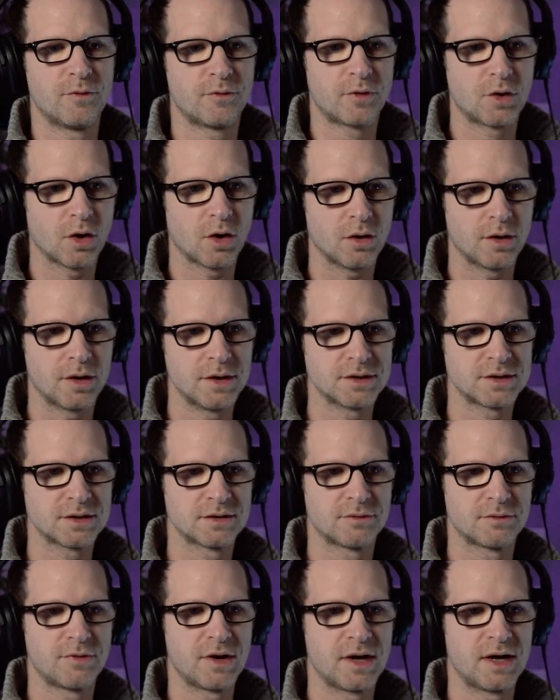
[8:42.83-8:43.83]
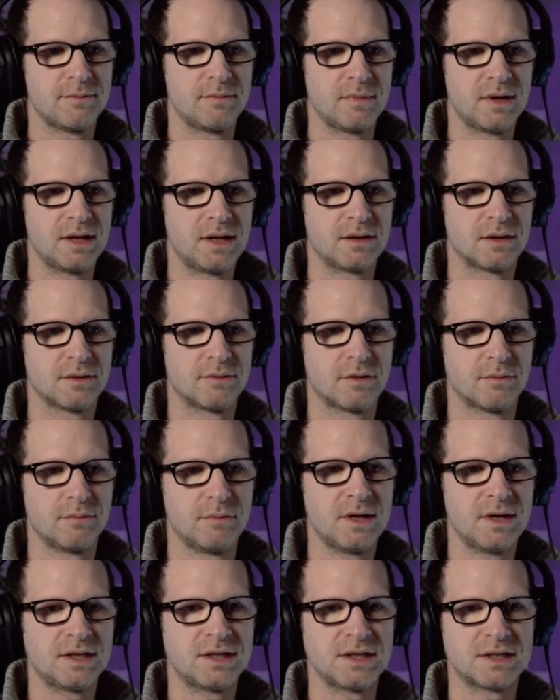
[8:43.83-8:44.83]
we've got into the really the
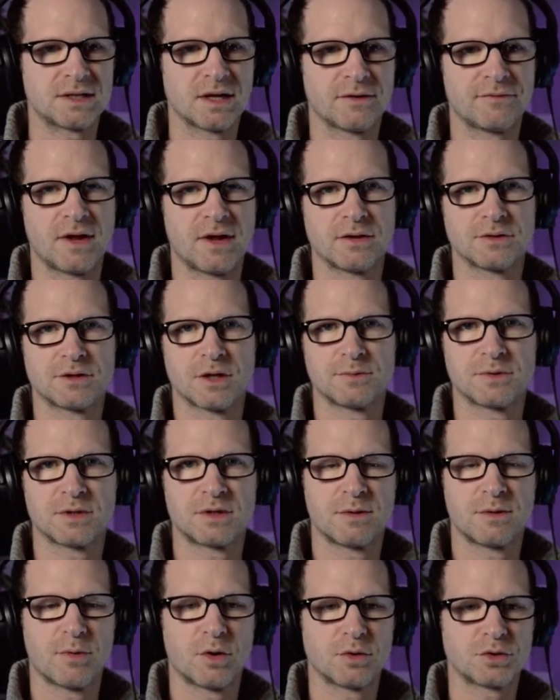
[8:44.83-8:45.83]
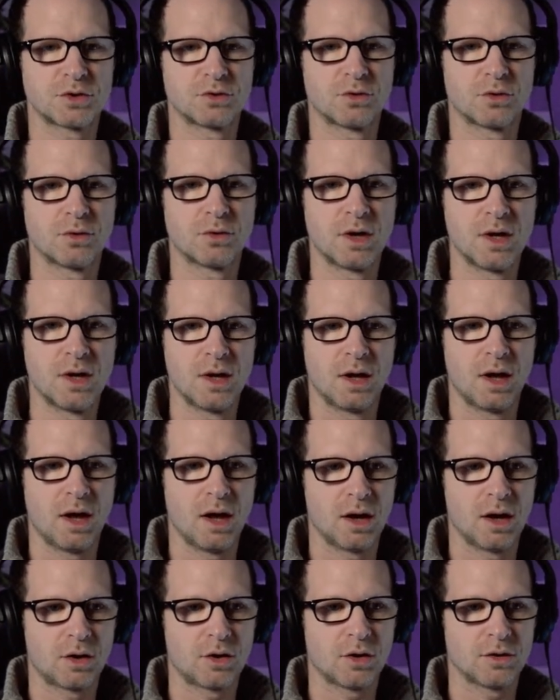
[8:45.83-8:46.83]
meaty stuff now in terms of the emotional
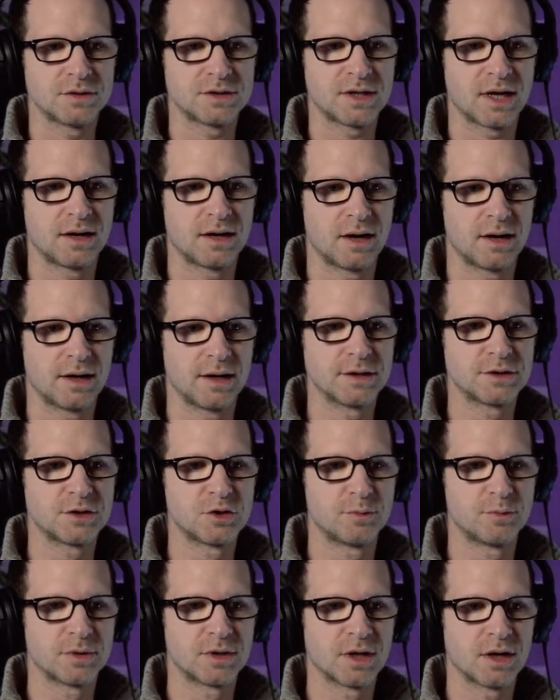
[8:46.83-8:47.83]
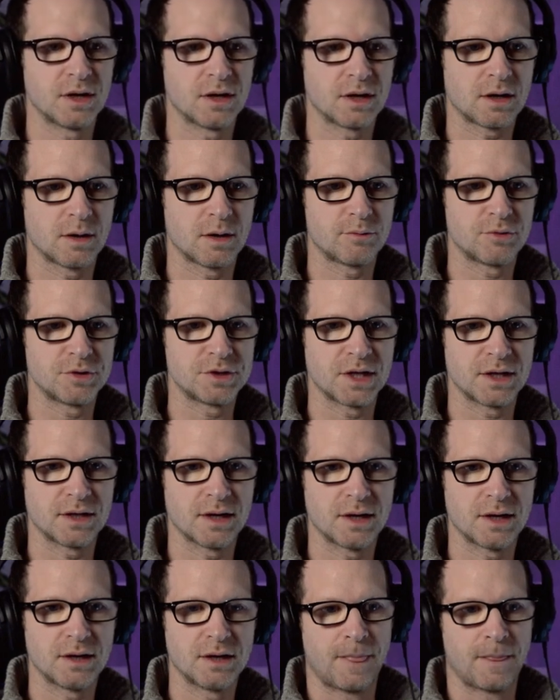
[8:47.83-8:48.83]
content, and it is super dark. I appreciate
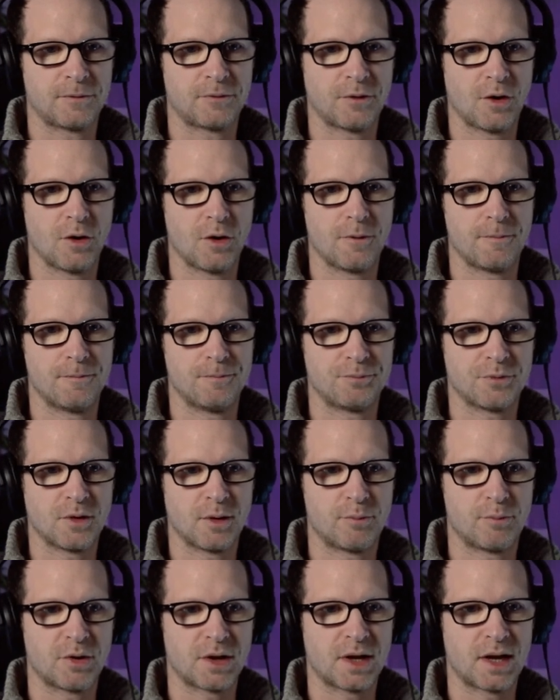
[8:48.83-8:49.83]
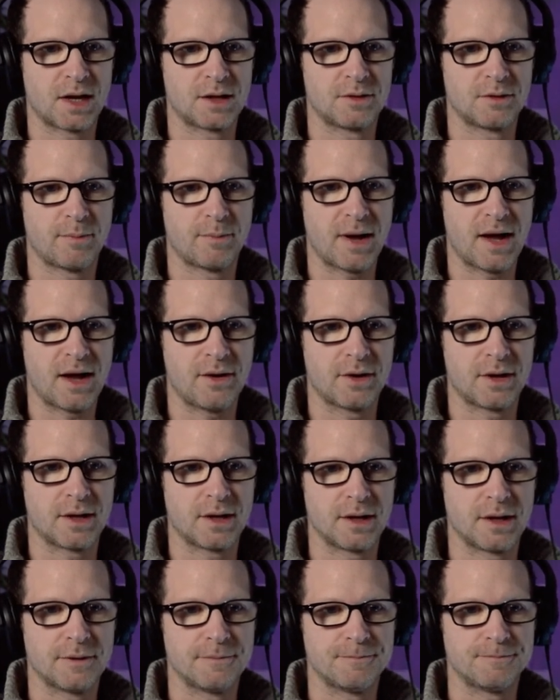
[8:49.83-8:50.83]
that. So I'm bringing in the power
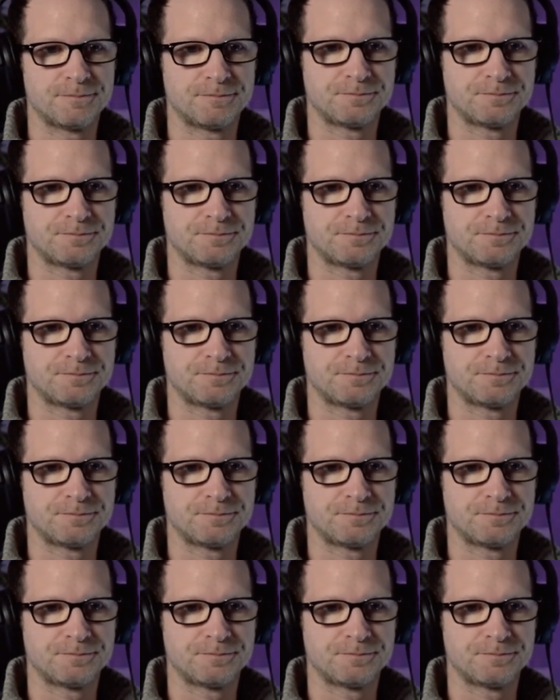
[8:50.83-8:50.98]
here.